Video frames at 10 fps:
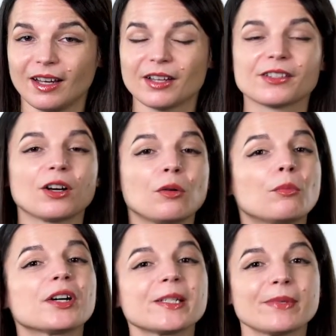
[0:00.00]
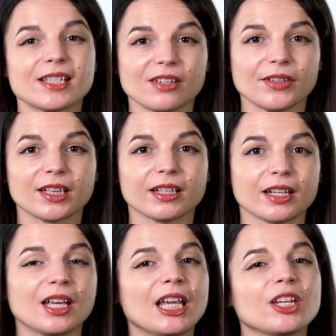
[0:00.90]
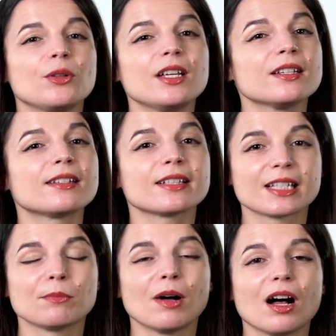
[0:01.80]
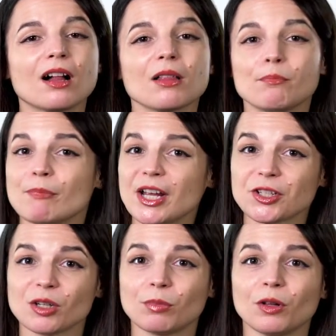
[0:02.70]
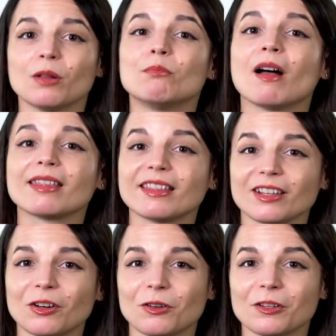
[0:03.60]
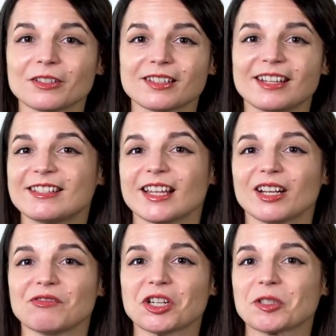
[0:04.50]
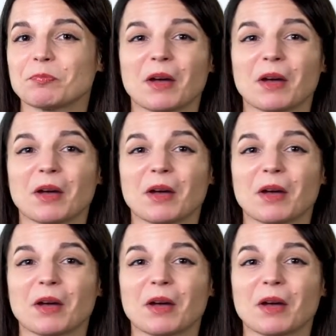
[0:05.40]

So more specifically, you need to set small, measurable monthly goals instead of just,